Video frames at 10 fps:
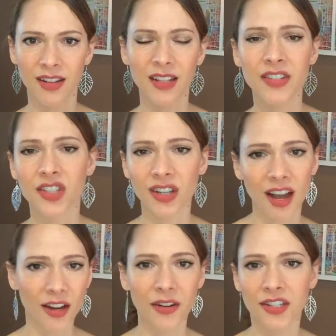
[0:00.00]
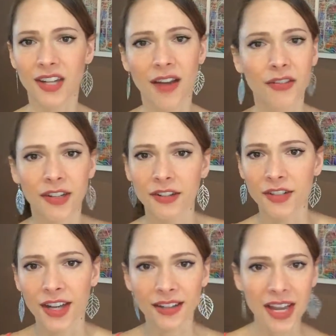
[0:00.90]
I live in Chicago, I should have good
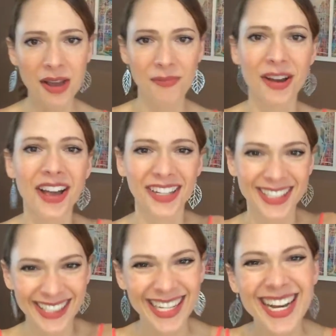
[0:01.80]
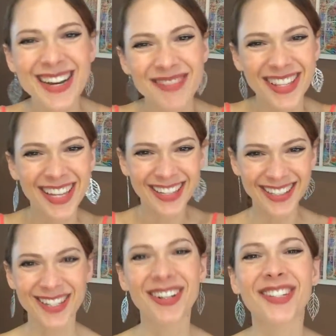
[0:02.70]
internet. but thank
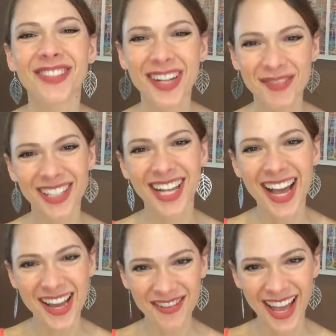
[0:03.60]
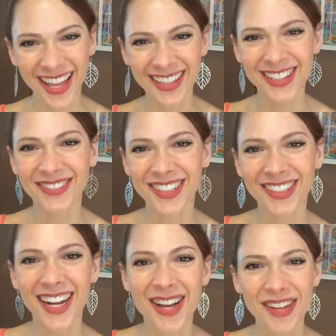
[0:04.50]
you so much for coming live and leaving
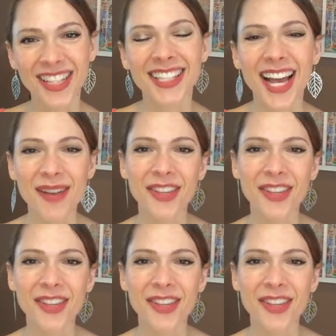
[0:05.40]
your comments.